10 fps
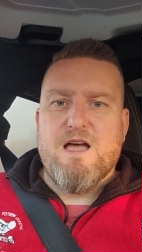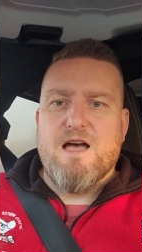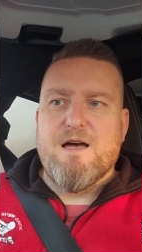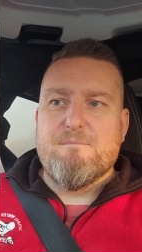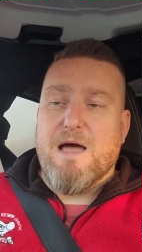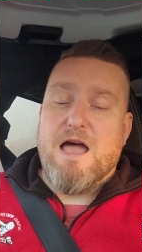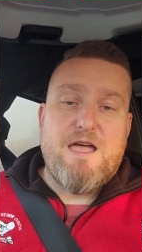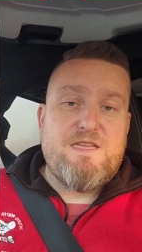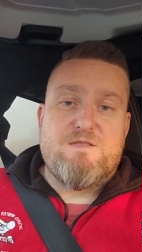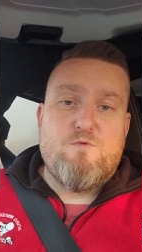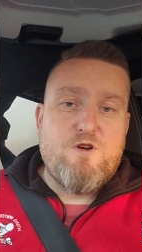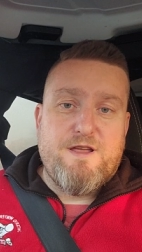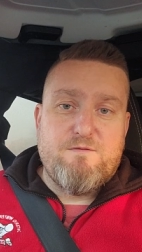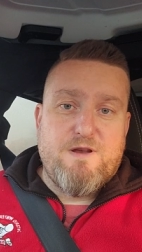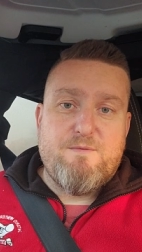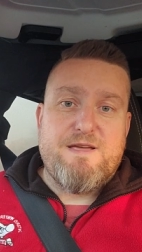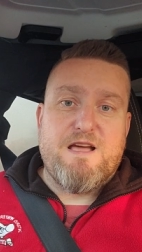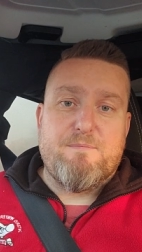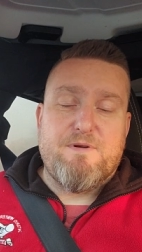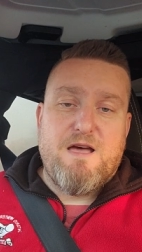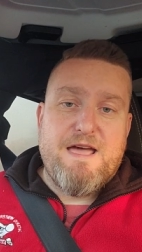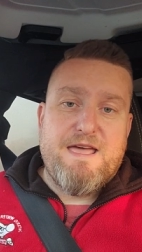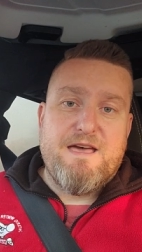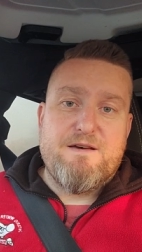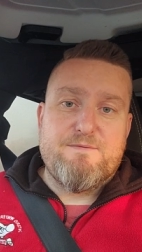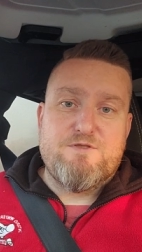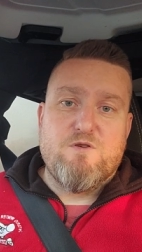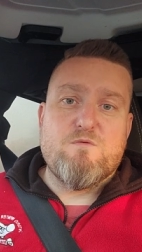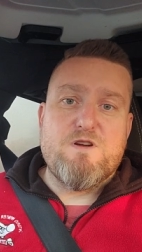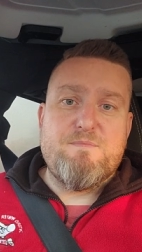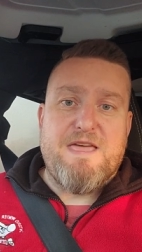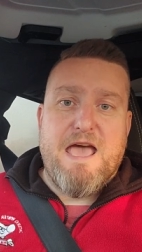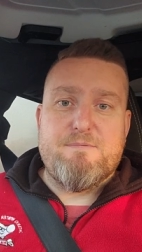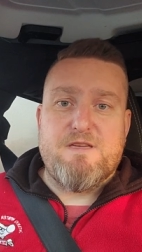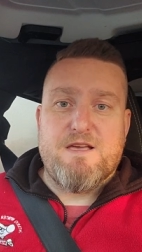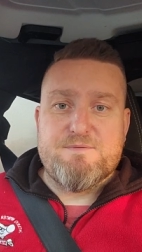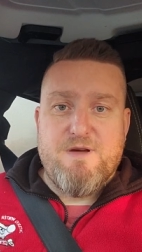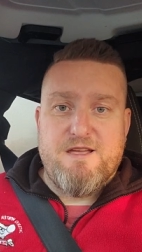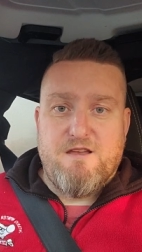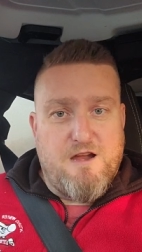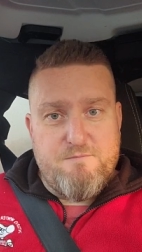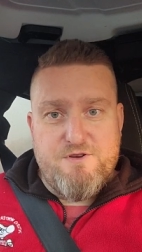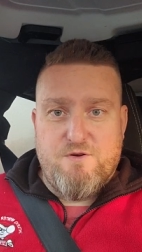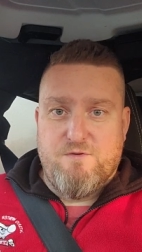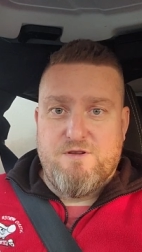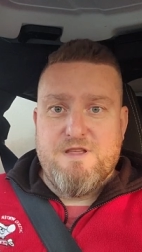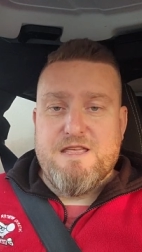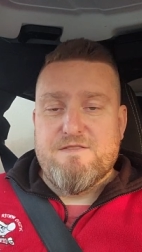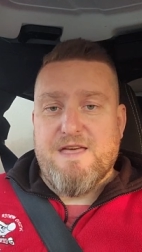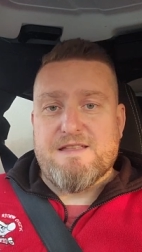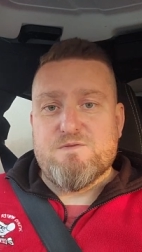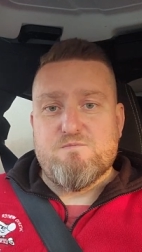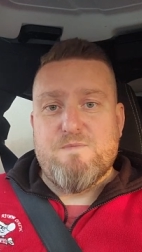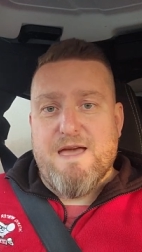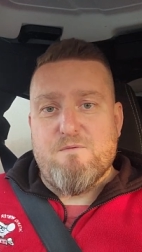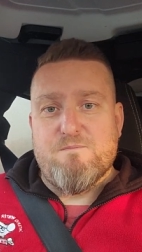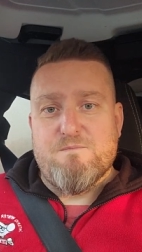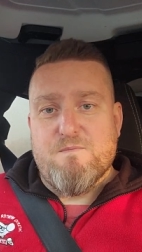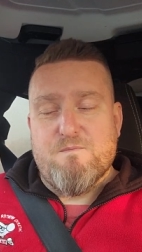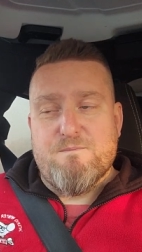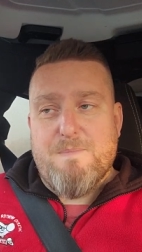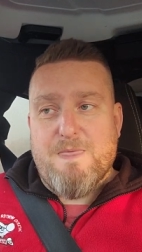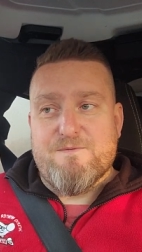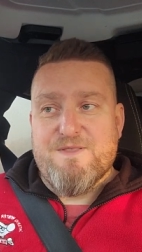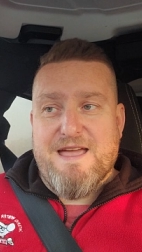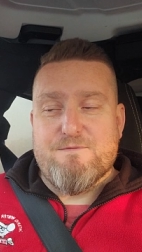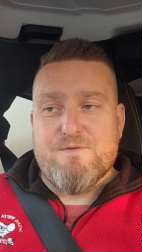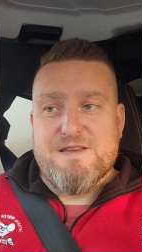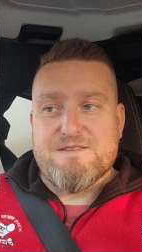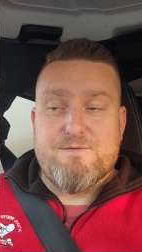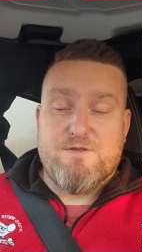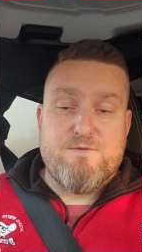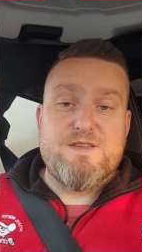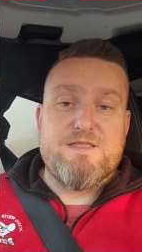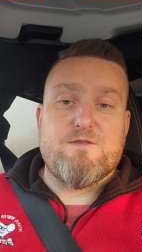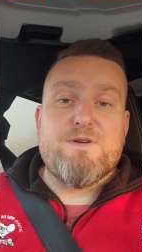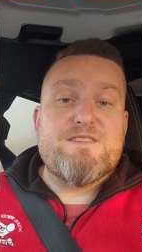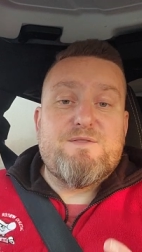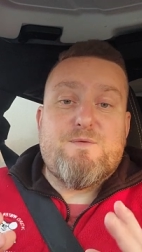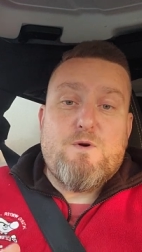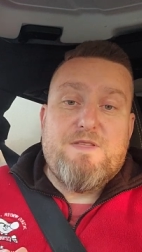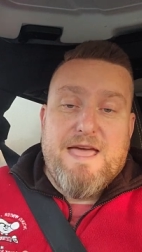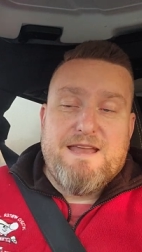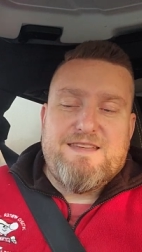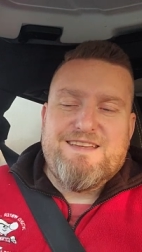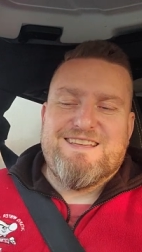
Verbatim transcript: um, in the morning when I wake up, I have "Don't Worry, Be Happy" as my alarm tone. That's that for that reason. For the reason, the reason for that